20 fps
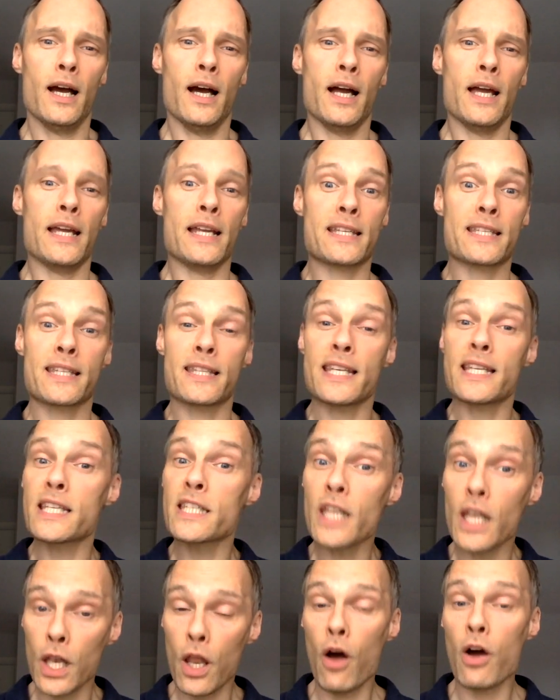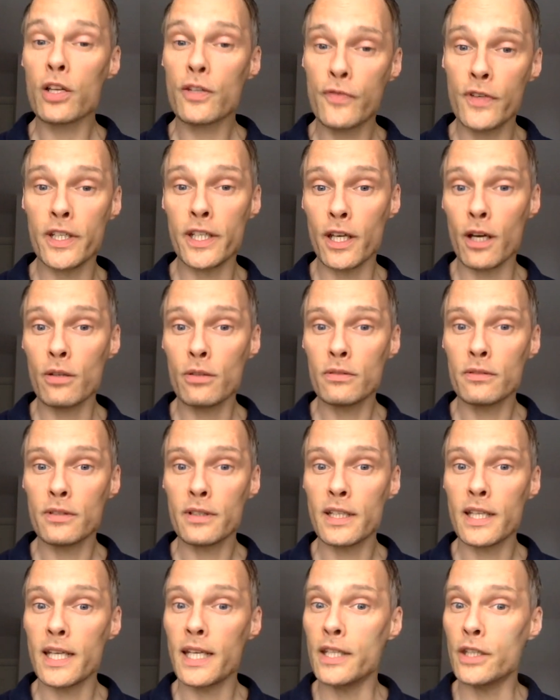This is the last video
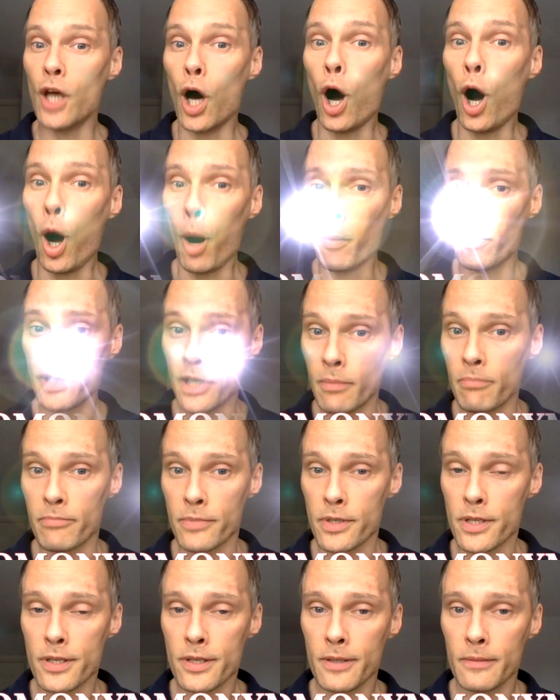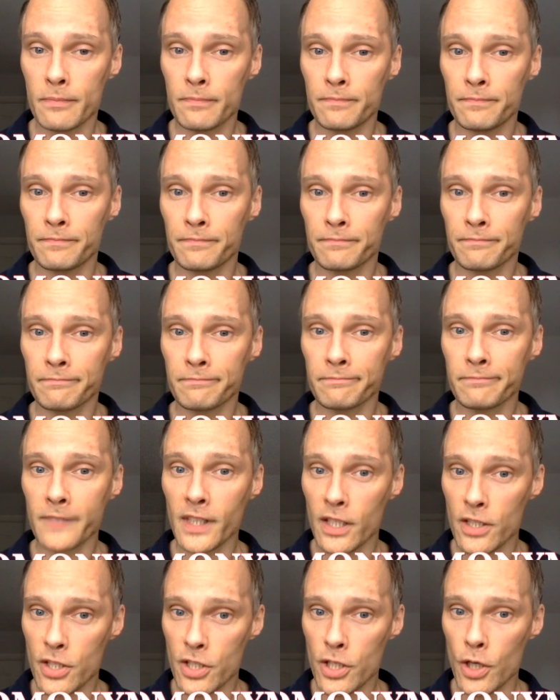in the homonyms.
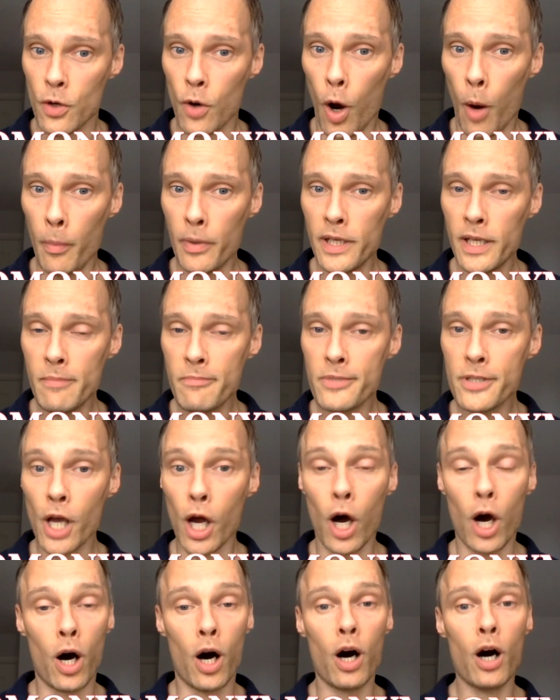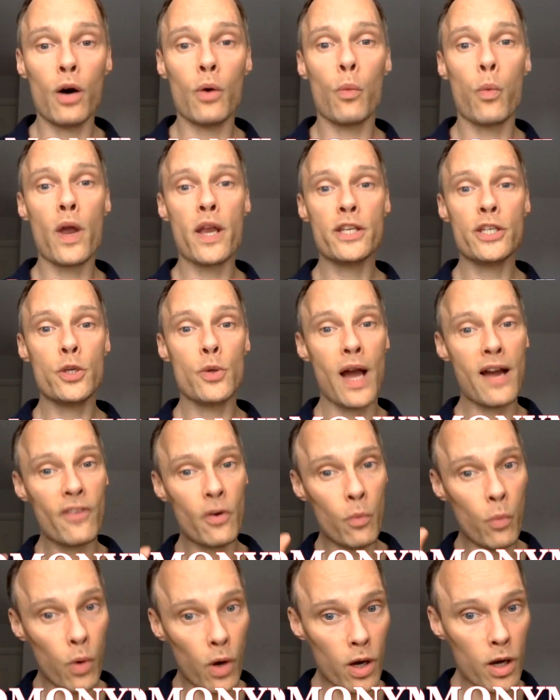So homonyms are when you have a
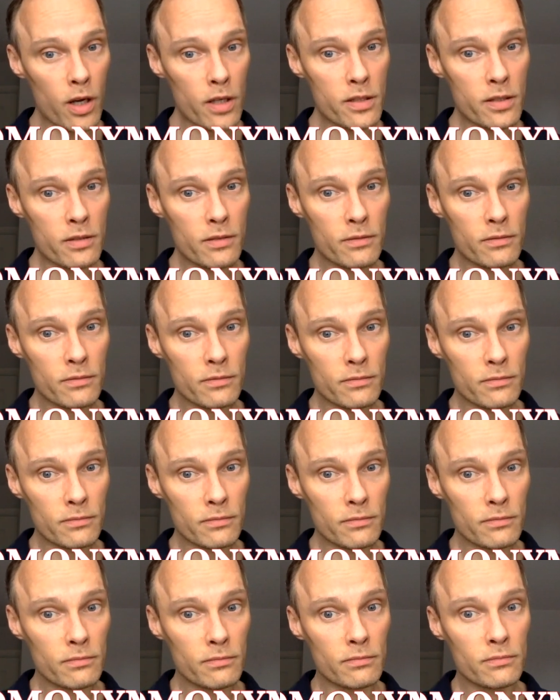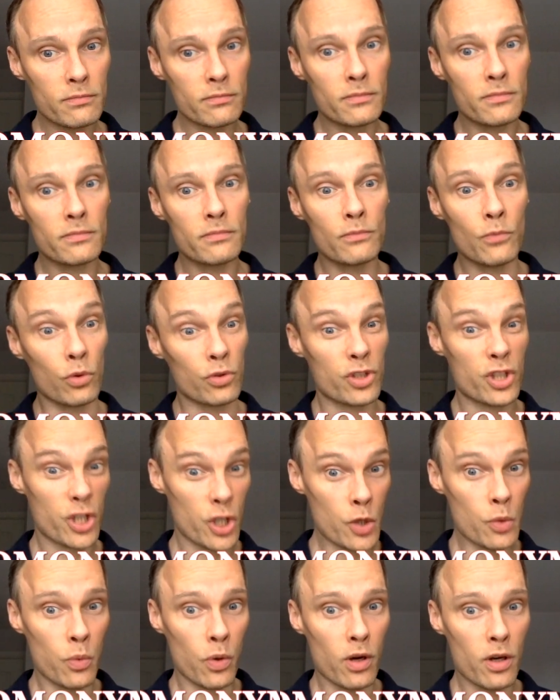word, or two
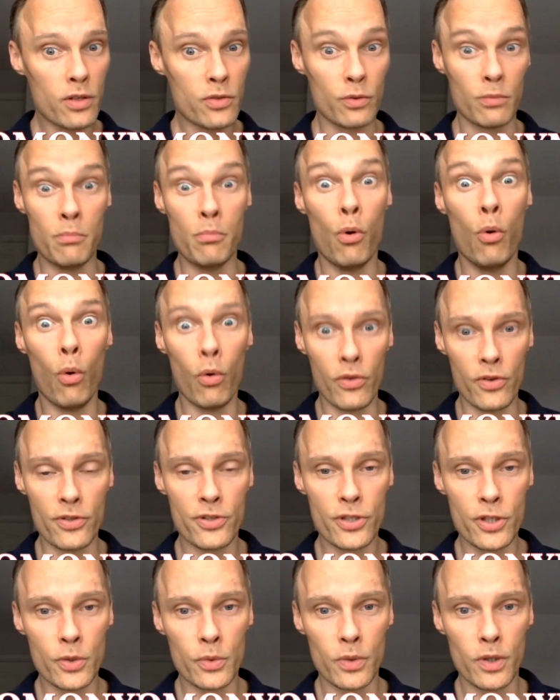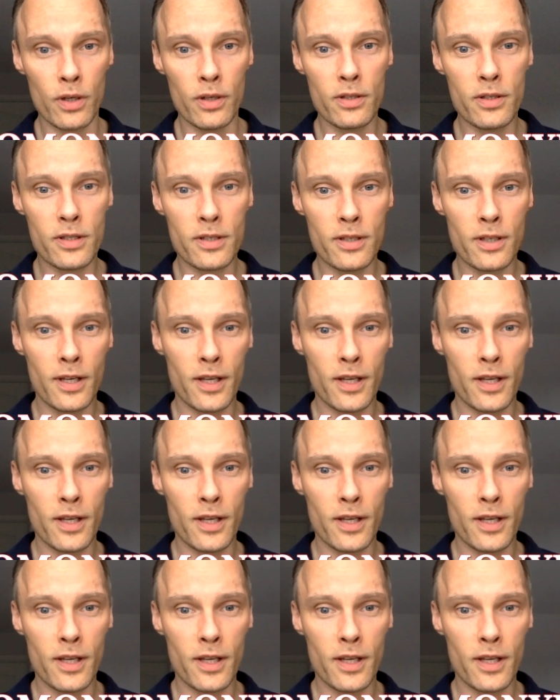words, or more than two words,